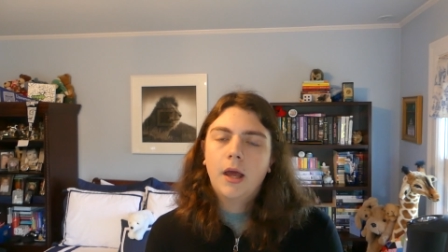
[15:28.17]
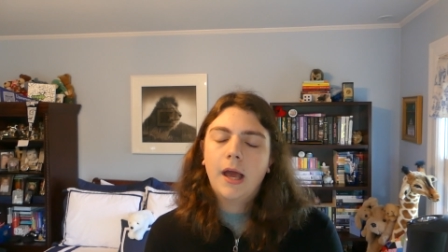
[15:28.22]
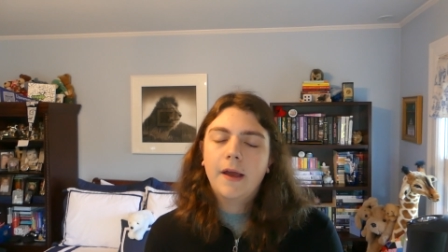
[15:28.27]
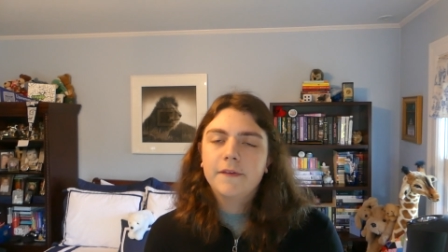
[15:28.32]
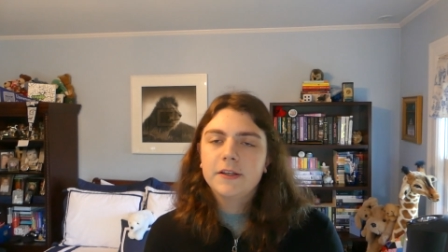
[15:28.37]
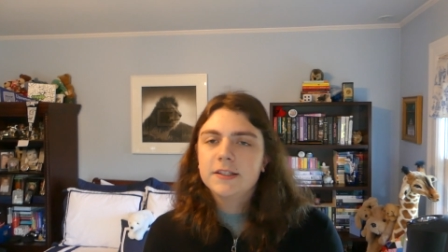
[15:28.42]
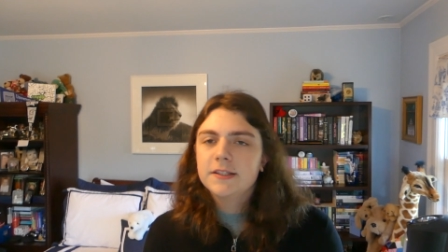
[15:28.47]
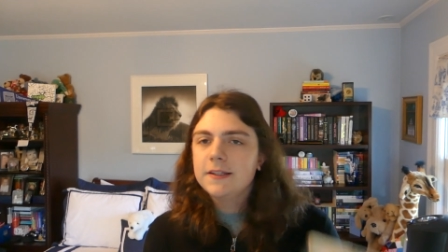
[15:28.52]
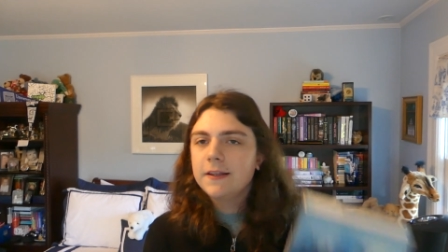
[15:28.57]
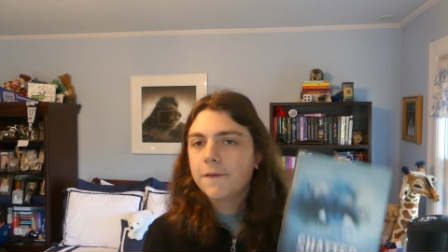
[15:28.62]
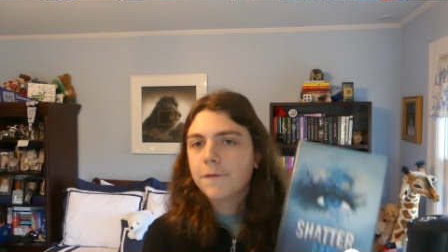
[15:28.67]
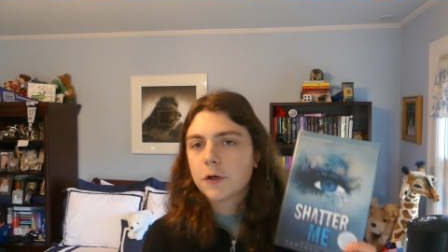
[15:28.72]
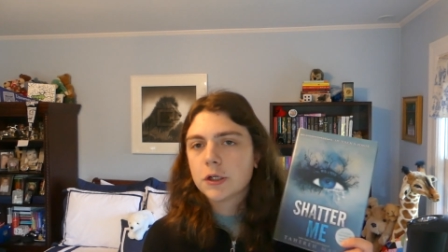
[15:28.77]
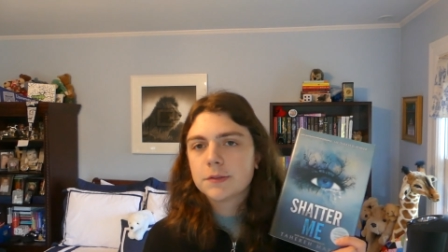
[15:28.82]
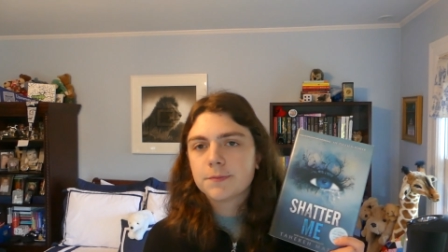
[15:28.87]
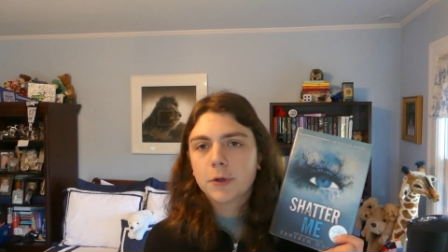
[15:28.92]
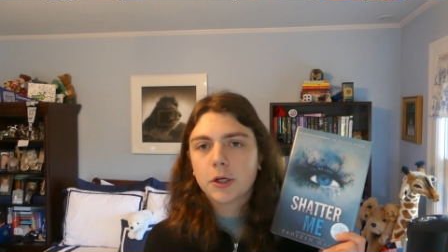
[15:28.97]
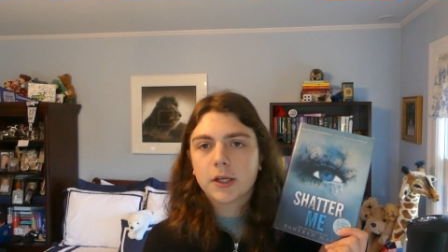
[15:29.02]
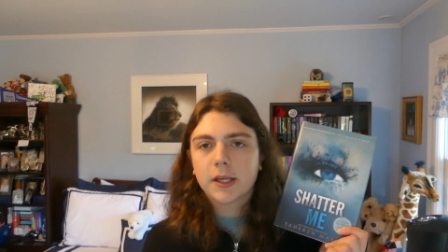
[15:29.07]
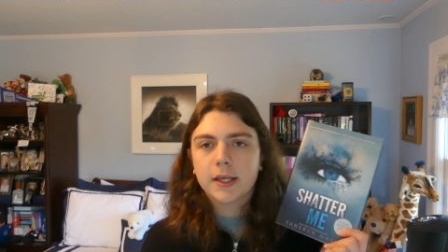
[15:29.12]
Obviously the
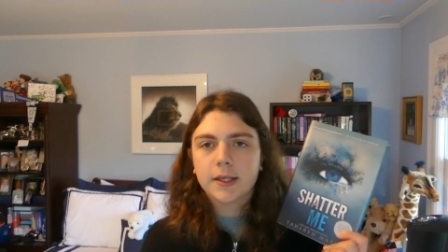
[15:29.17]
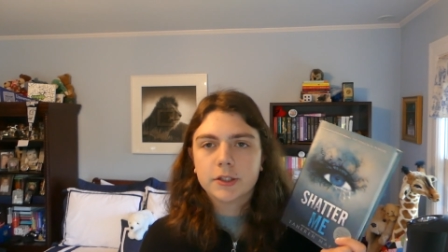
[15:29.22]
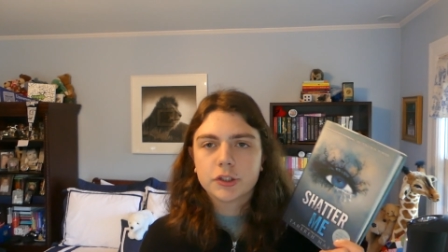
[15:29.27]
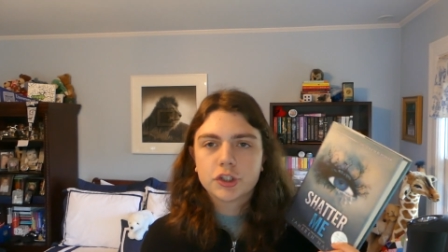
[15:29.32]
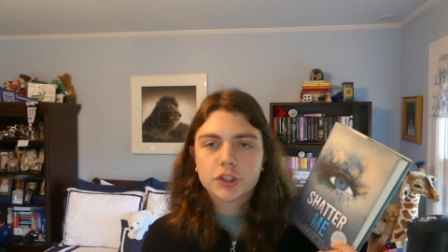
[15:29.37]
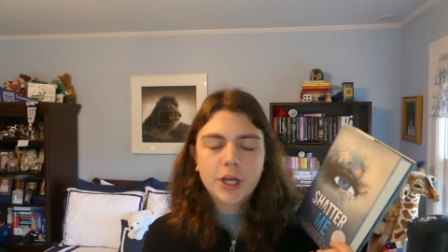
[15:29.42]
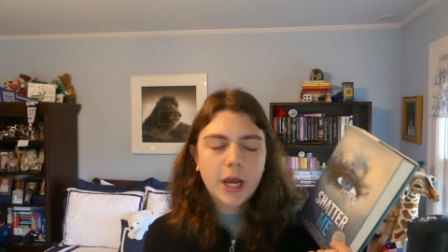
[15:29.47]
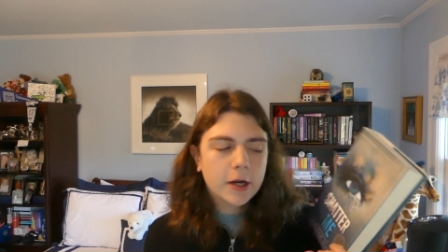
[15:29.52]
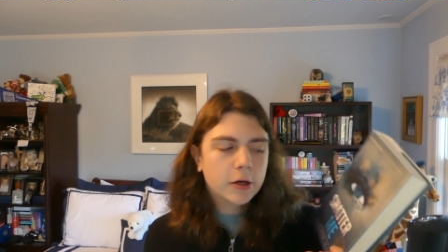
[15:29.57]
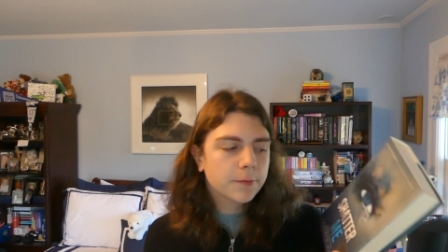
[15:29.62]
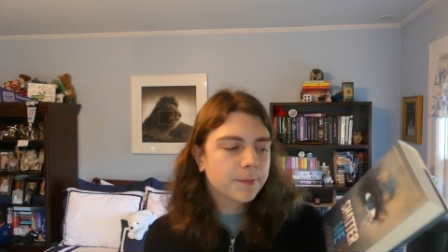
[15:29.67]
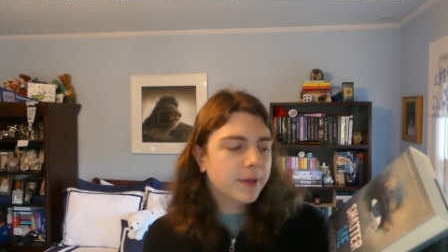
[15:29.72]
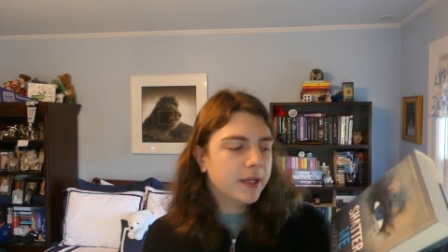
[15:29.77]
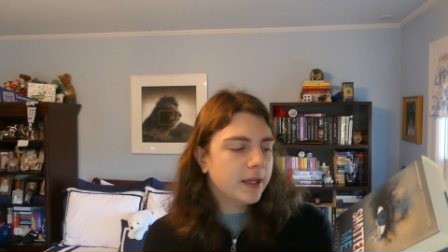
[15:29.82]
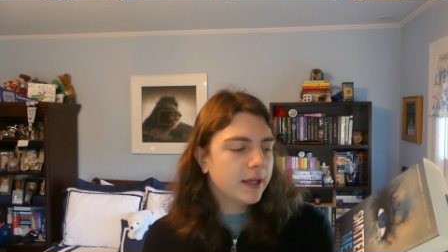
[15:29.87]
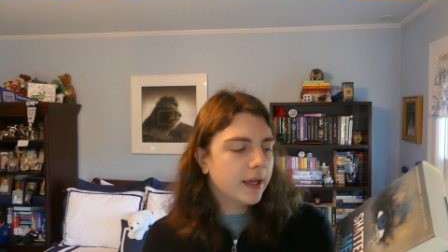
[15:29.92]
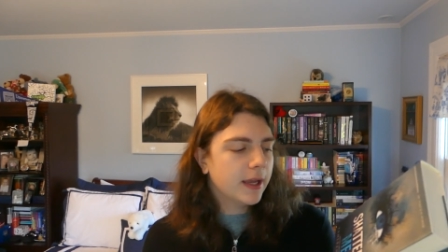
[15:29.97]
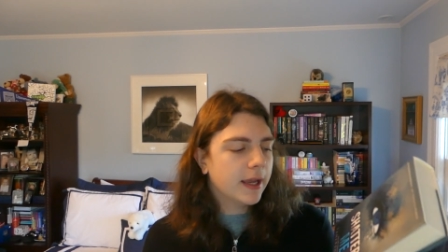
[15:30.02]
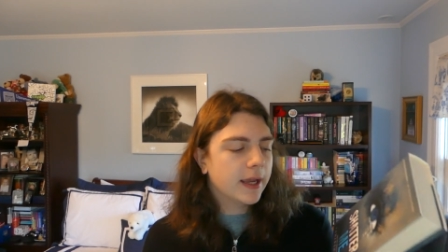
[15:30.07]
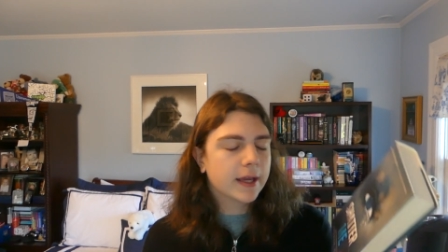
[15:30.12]
first book is Shatter
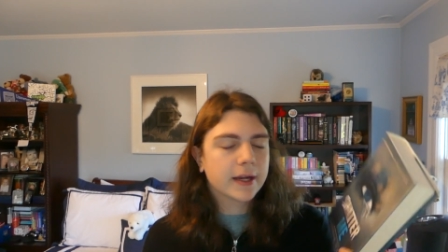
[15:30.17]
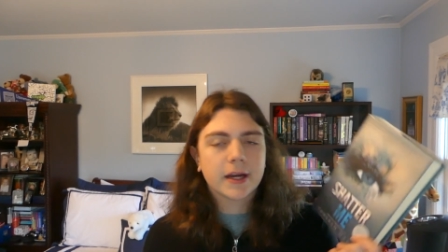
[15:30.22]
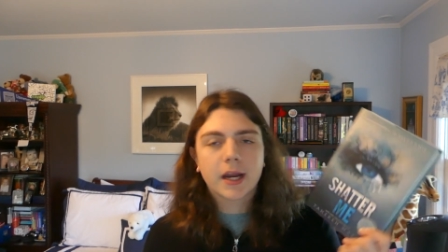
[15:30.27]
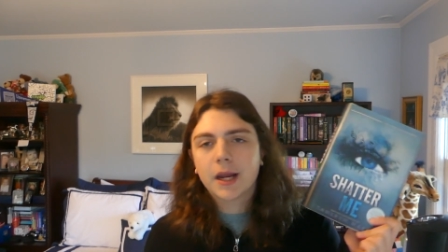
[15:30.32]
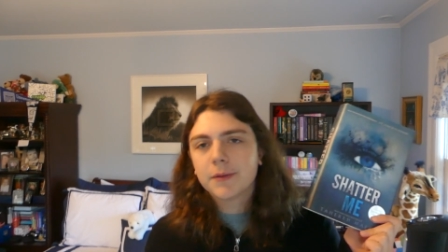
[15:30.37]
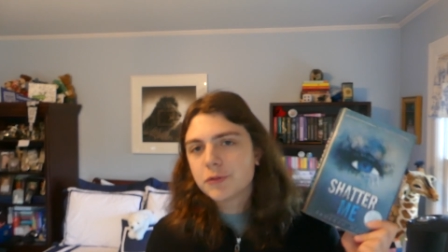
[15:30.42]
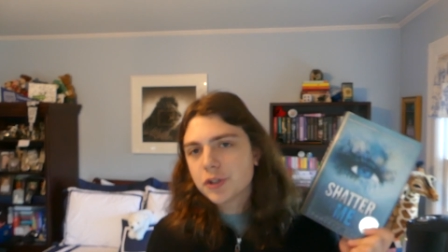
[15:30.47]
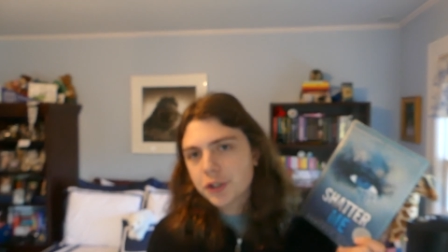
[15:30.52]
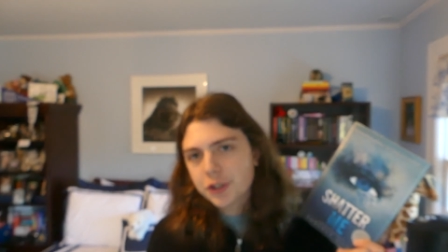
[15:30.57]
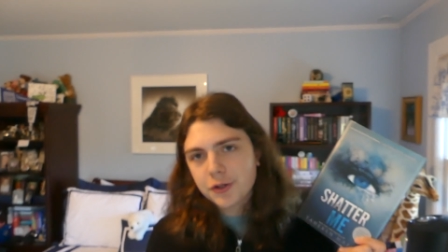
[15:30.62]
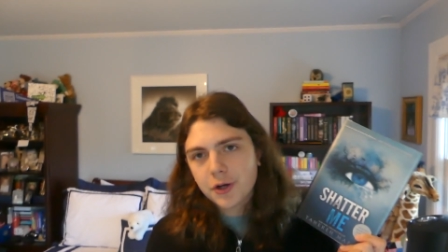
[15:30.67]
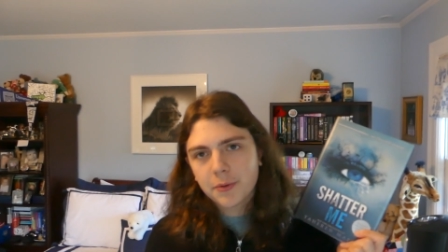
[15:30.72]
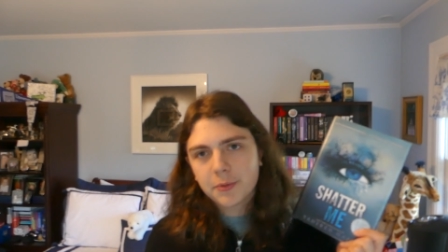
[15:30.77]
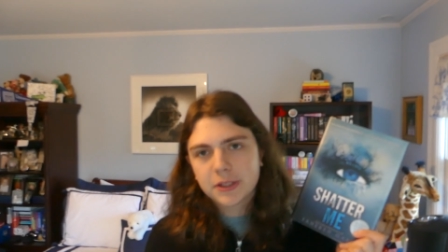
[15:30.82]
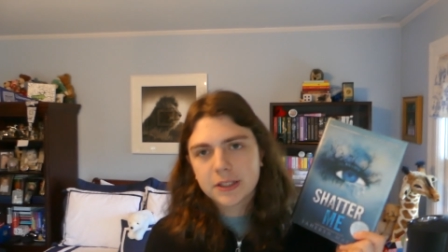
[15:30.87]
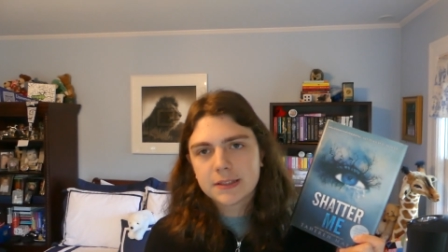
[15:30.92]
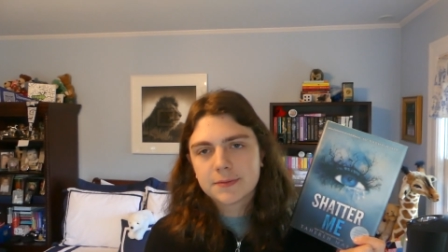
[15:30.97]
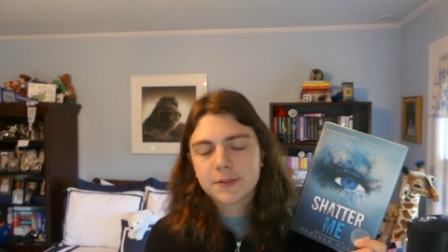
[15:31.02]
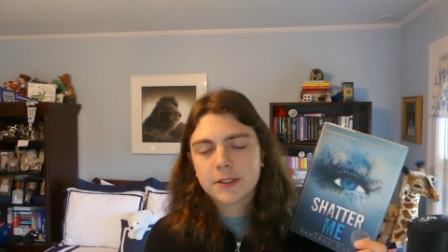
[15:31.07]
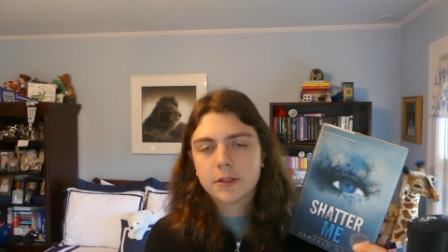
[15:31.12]
Me, and I'm sure you know
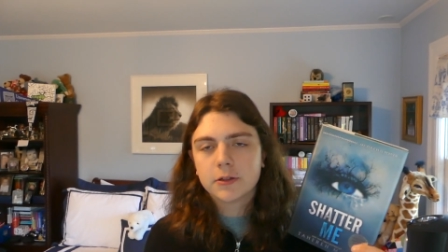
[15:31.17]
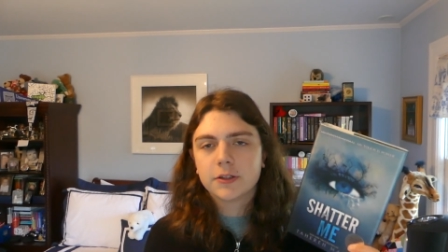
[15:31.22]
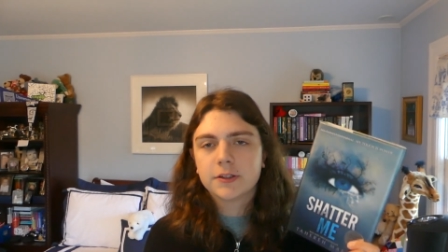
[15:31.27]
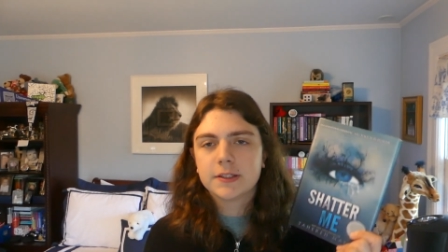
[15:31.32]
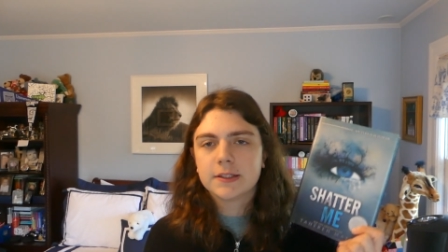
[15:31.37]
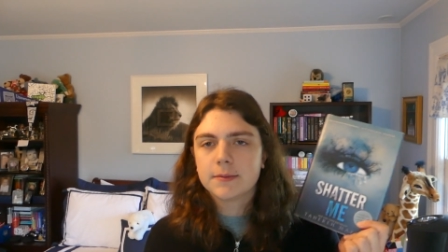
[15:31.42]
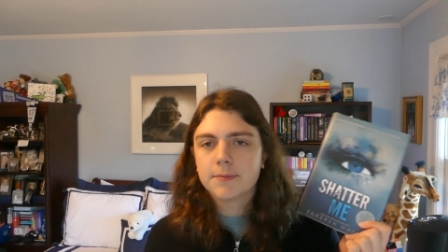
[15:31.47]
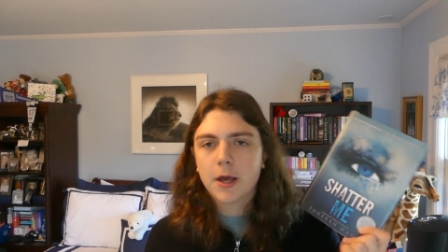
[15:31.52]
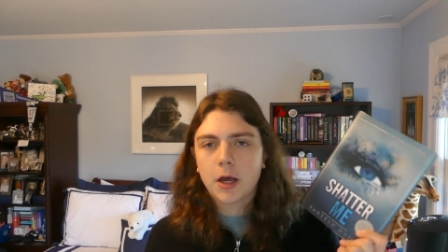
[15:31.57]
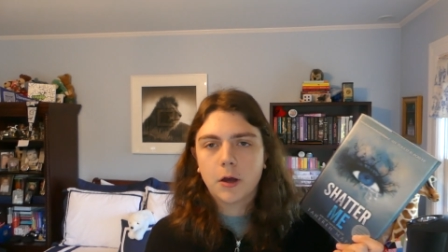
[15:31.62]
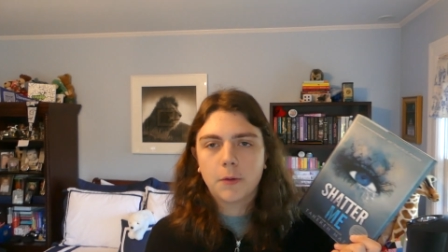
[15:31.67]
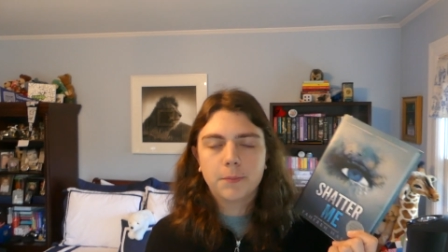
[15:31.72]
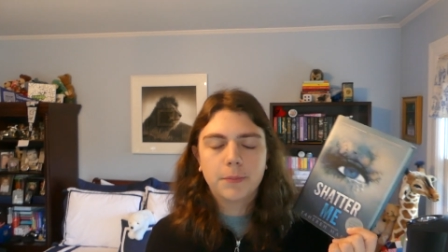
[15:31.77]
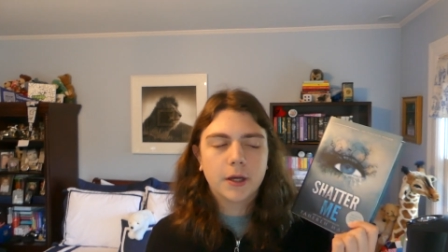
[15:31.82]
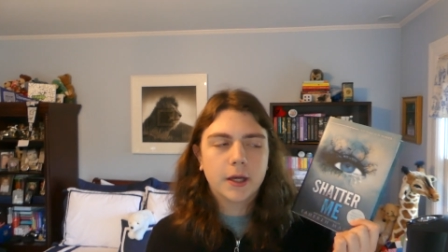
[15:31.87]
what the series is about,